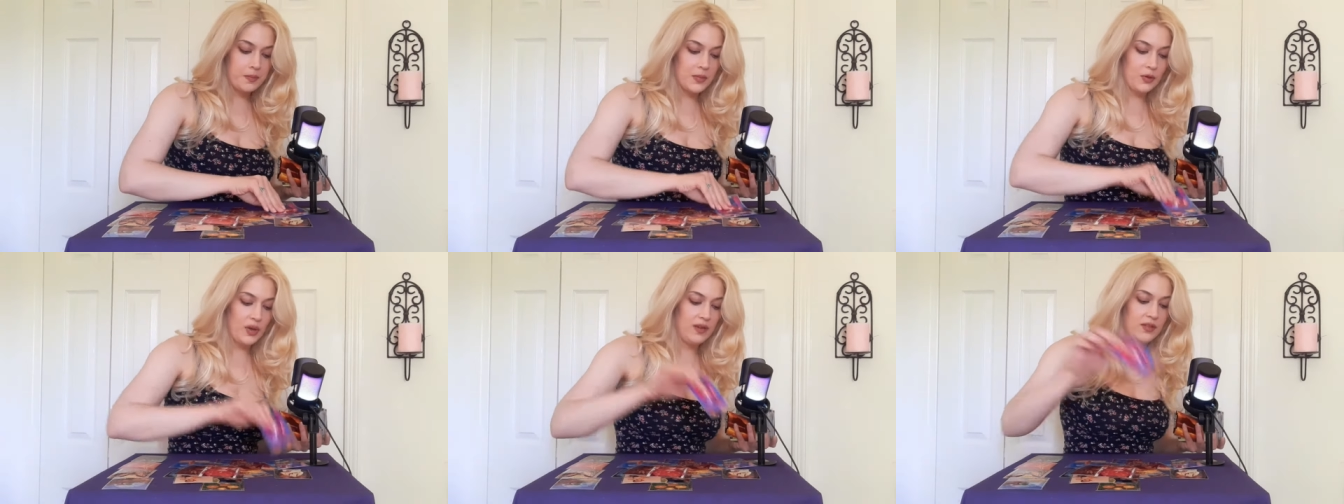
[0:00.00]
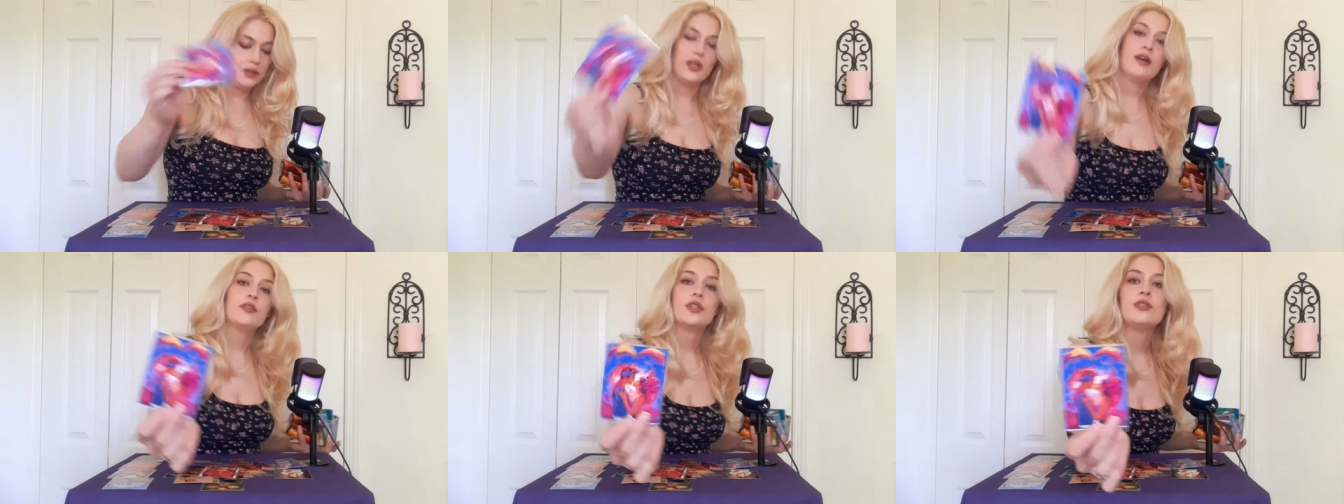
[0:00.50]
We have the
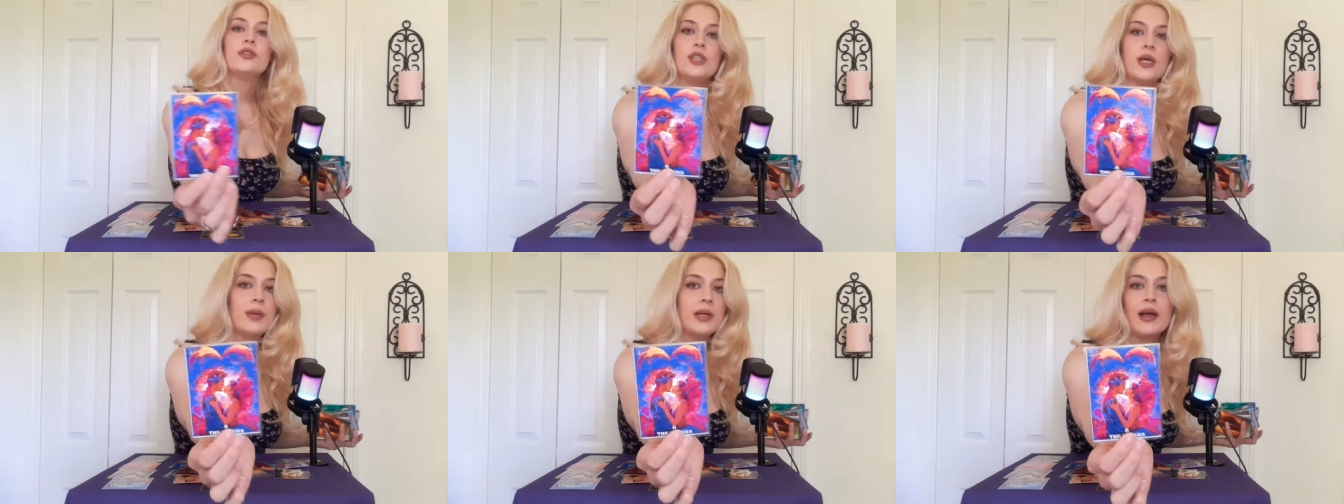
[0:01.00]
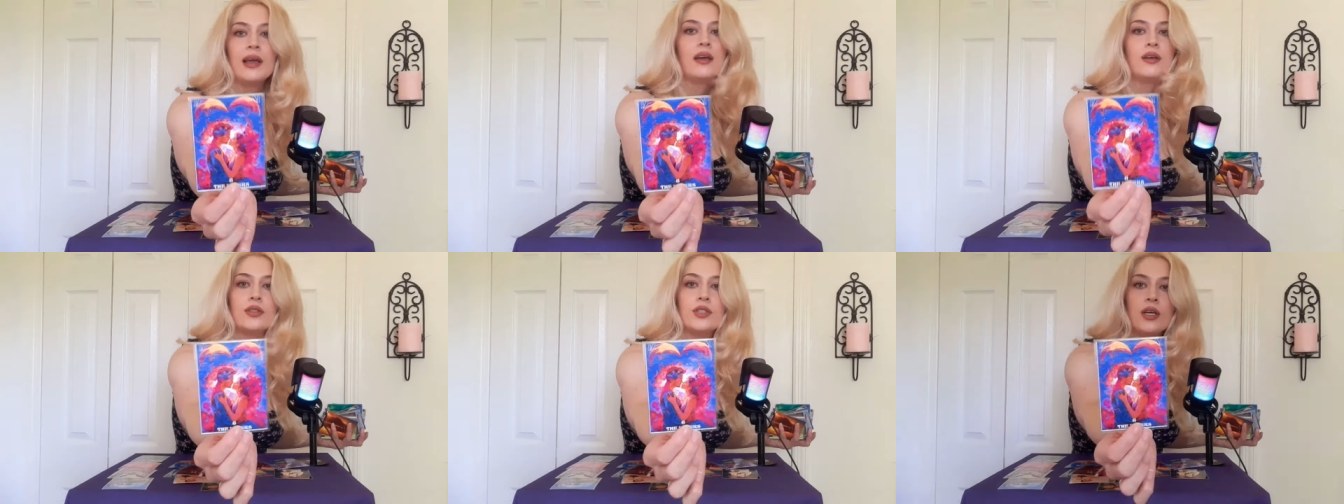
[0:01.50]
Lovers, Gemini
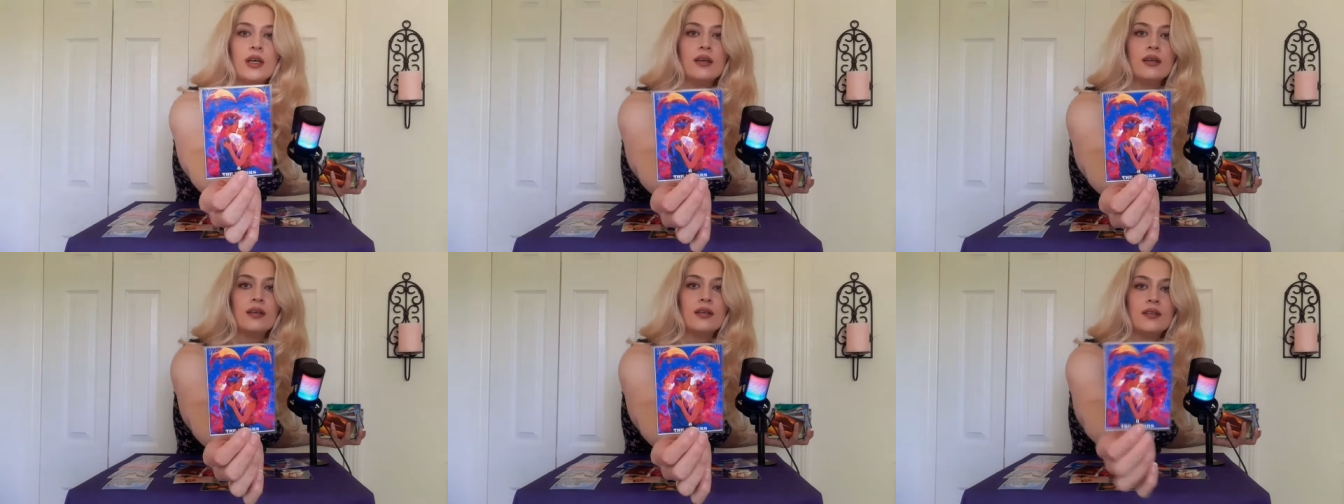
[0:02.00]
energy.